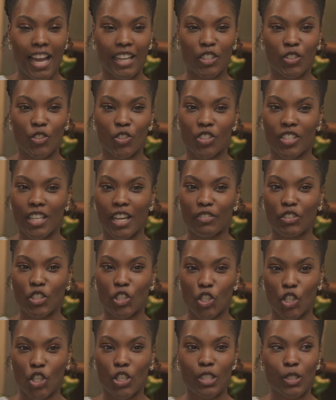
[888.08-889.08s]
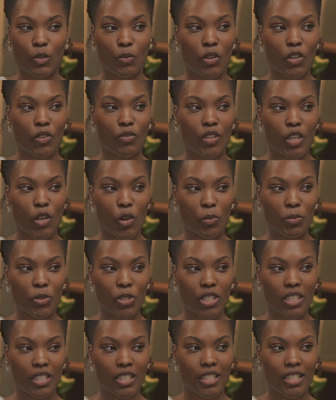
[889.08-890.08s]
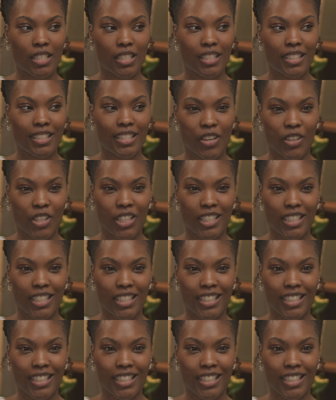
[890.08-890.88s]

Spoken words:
and you just have to choose one of the options. Sound good?